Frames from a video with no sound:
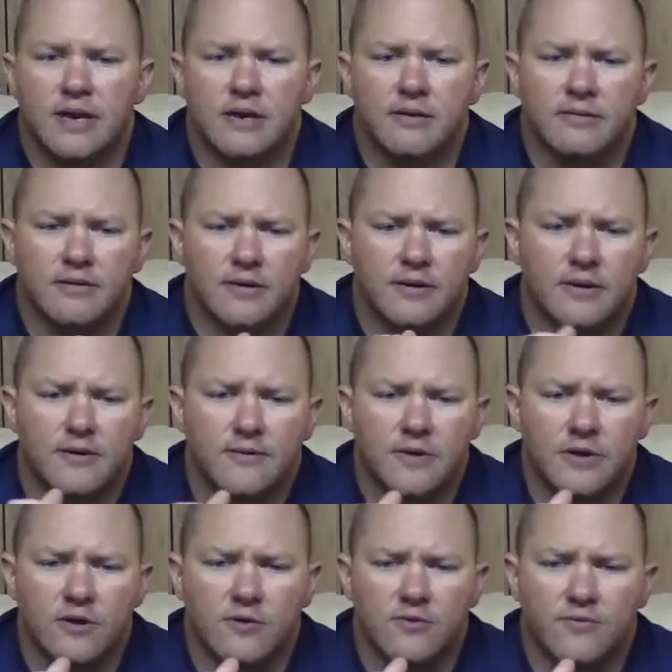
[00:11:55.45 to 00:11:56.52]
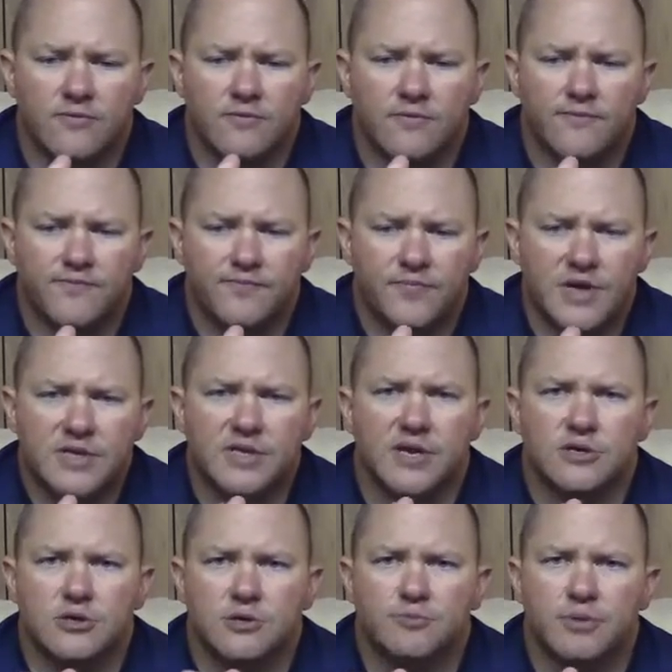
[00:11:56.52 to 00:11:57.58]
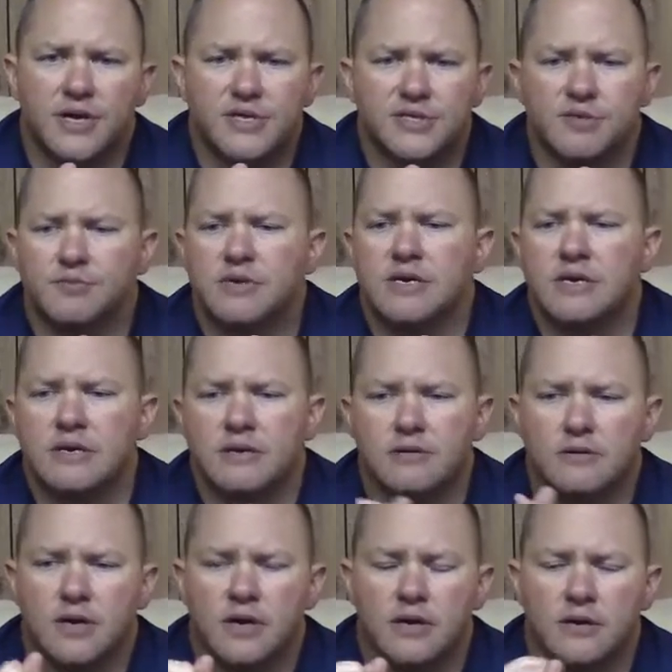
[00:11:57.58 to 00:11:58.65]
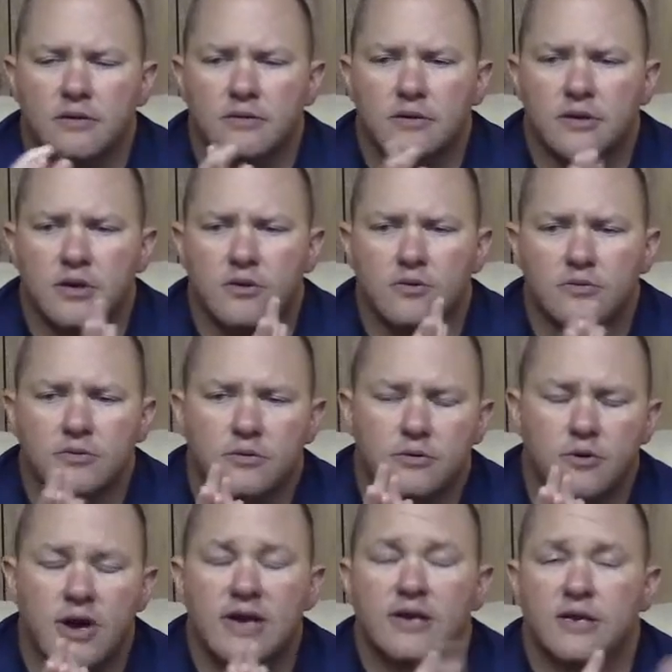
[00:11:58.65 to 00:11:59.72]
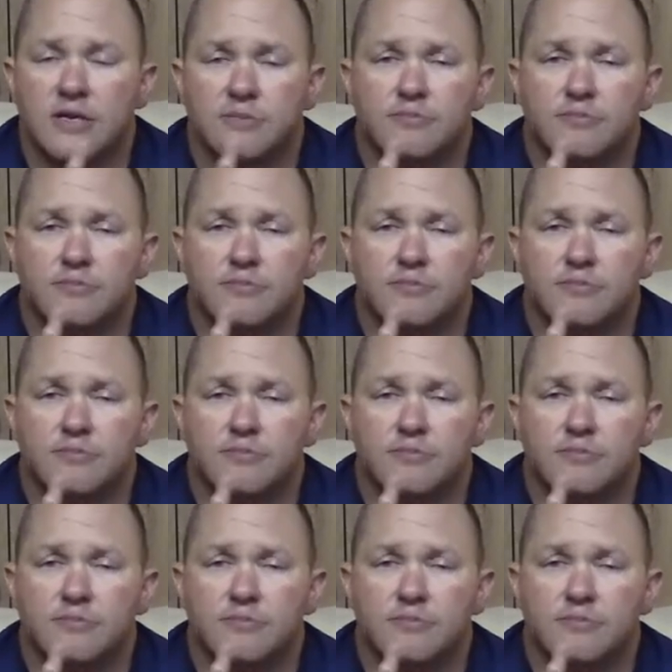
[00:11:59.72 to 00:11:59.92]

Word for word: And you know, that's not a good place to be. Uh, you know, granted,